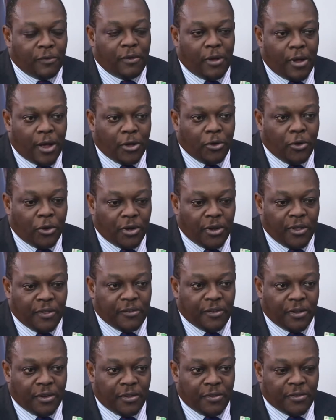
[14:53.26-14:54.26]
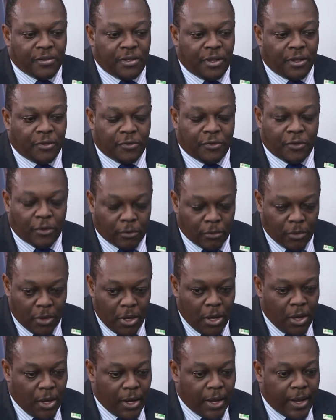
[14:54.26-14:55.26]
our colleagues in the state. So
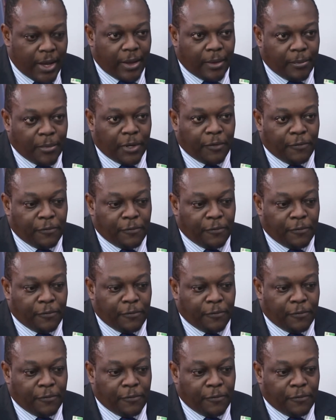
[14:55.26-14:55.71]
I mean,